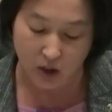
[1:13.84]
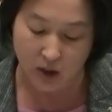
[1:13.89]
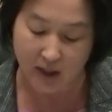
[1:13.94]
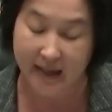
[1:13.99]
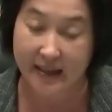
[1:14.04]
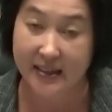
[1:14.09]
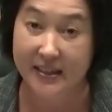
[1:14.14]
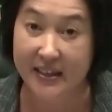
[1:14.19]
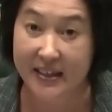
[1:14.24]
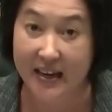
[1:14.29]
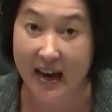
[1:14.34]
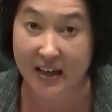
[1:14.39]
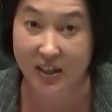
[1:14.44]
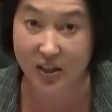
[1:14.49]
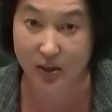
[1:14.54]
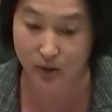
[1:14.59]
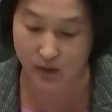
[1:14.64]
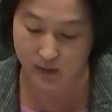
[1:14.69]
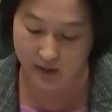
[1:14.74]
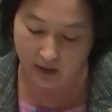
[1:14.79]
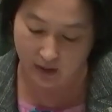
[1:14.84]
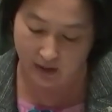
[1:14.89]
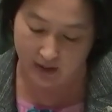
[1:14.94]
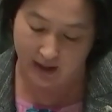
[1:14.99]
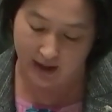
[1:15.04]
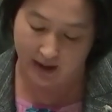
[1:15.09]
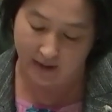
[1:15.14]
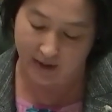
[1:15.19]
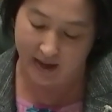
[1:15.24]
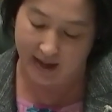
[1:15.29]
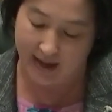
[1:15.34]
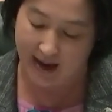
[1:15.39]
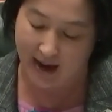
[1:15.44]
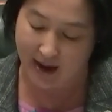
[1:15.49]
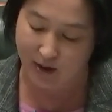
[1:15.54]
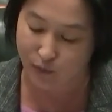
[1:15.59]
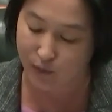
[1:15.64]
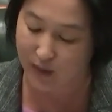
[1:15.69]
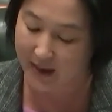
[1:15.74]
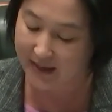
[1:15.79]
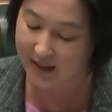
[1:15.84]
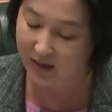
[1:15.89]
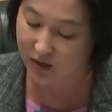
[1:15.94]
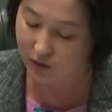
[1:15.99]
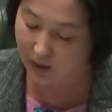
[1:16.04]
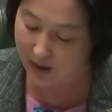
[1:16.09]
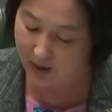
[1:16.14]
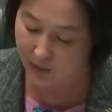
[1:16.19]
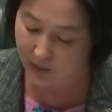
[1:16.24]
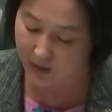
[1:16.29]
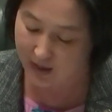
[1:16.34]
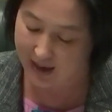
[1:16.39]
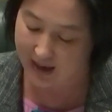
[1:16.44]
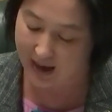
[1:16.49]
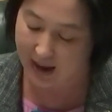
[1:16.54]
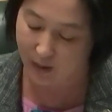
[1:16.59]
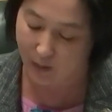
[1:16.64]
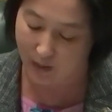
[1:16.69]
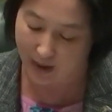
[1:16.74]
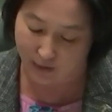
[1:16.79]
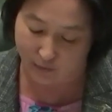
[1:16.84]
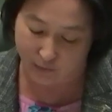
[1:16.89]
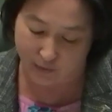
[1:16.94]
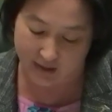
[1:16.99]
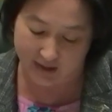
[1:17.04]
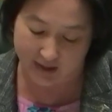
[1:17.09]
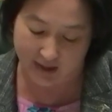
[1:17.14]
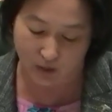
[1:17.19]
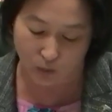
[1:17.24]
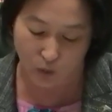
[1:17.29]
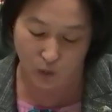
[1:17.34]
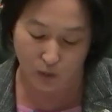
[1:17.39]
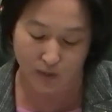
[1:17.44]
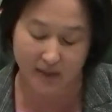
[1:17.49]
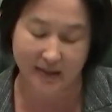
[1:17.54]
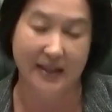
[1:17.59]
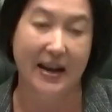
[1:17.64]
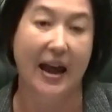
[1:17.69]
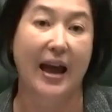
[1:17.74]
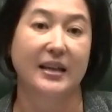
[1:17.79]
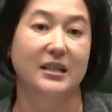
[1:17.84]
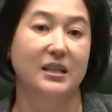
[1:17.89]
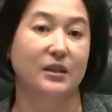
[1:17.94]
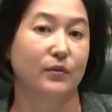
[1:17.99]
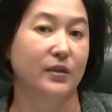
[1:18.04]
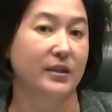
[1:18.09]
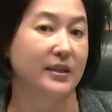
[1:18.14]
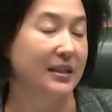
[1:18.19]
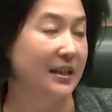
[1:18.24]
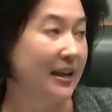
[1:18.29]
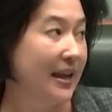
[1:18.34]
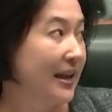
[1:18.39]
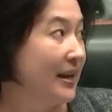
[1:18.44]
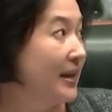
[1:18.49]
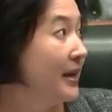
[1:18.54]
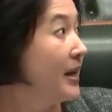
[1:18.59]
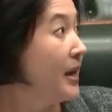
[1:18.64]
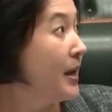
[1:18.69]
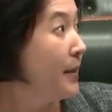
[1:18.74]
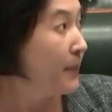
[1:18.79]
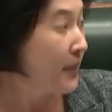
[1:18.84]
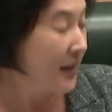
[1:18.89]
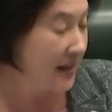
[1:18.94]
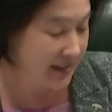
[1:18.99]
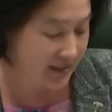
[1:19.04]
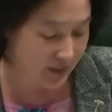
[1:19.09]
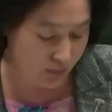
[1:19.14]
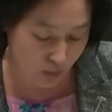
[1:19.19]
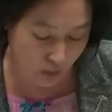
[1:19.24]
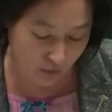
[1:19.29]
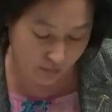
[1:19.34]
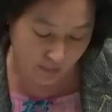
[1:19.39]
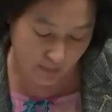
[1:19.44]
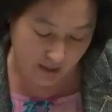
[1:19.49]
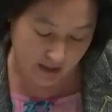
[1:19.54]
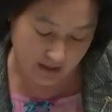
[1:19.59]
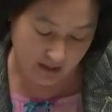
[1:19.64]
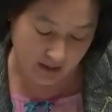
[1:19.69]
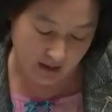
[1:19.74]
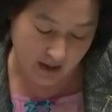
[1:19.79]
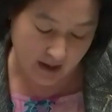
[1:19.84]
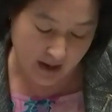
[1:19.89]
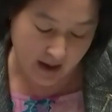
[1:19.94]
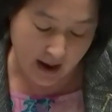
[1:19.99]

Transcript: to international solidarity and re-strengthening our efforts towards an activist-led peace movement.